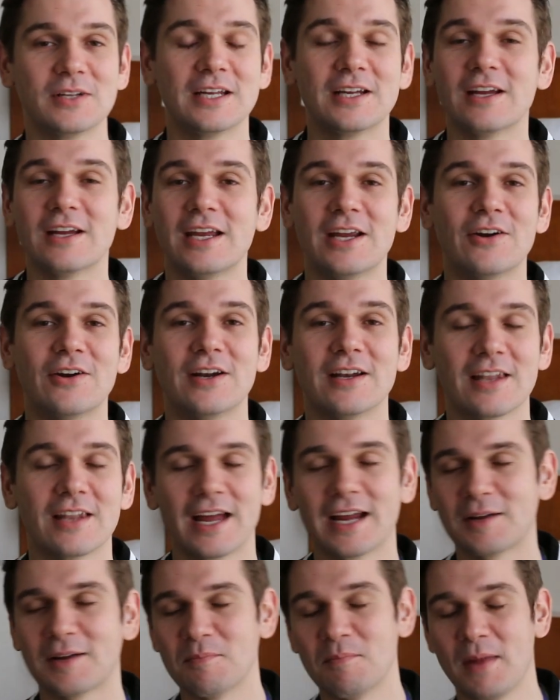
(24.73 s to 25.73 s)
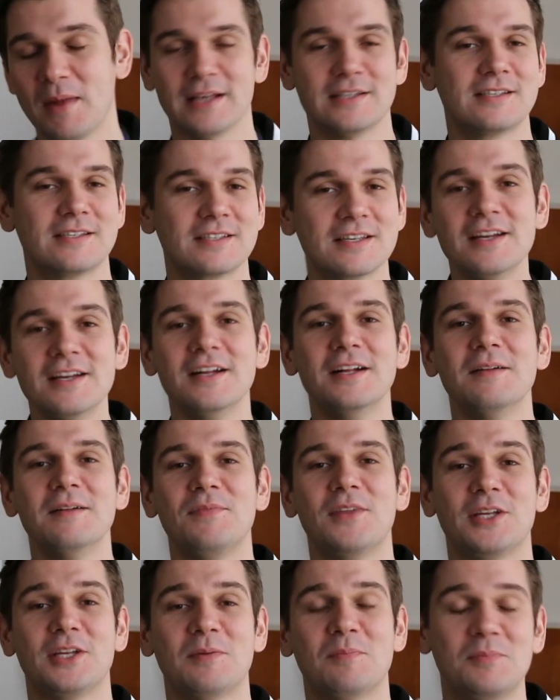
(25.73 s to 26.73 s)
incoherent like mess
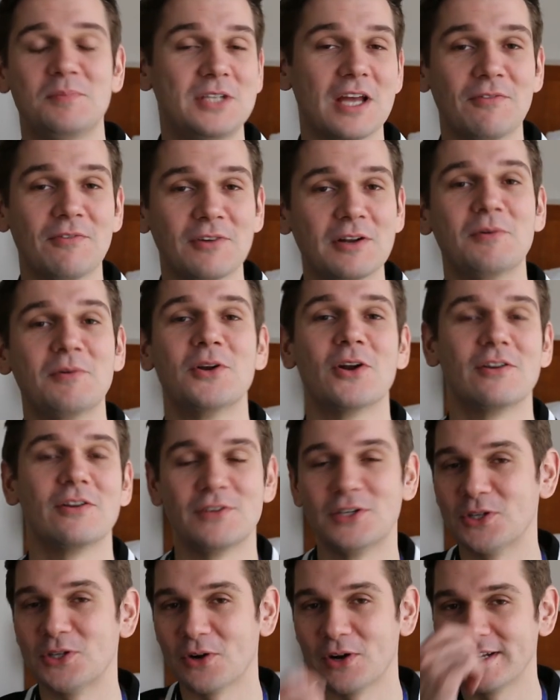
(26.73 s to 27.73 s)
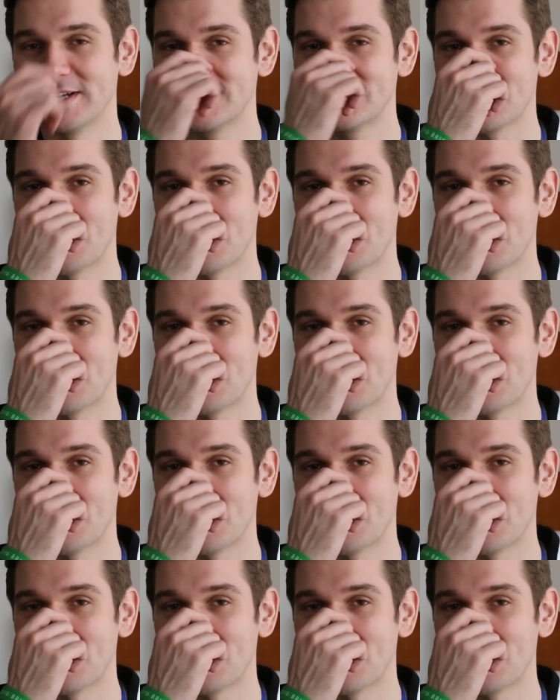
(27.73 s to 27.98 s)
that you definitely would not have enjoyed.